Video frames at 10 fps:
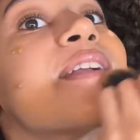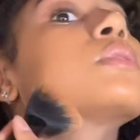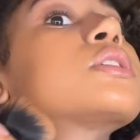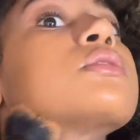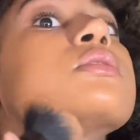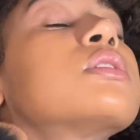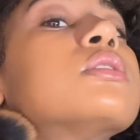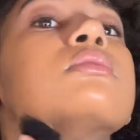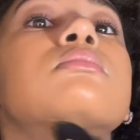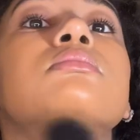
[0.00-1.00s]
Make sure you
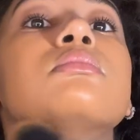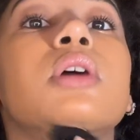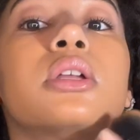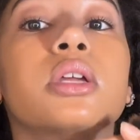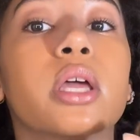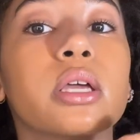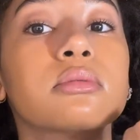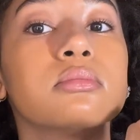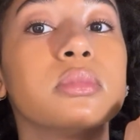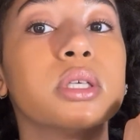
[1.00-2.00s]
get on your neck
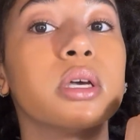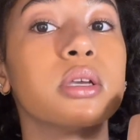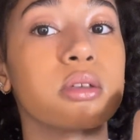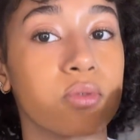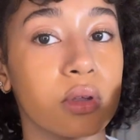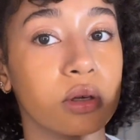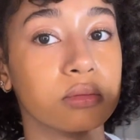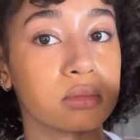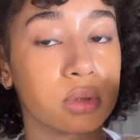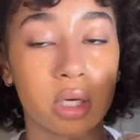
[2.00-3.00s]
because if you
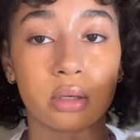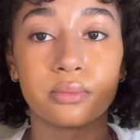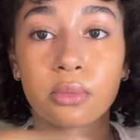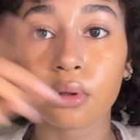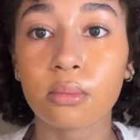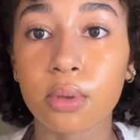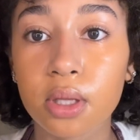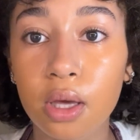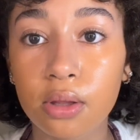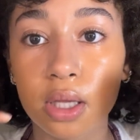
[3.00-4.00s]
don't, yeah. But you
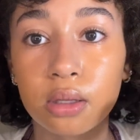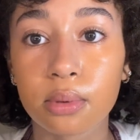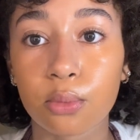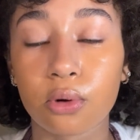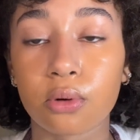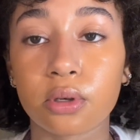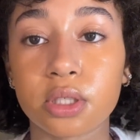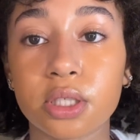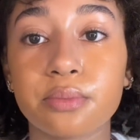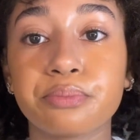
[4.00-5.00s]
see how it's like a little bit more
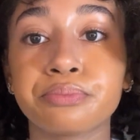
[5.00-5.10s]
orangey?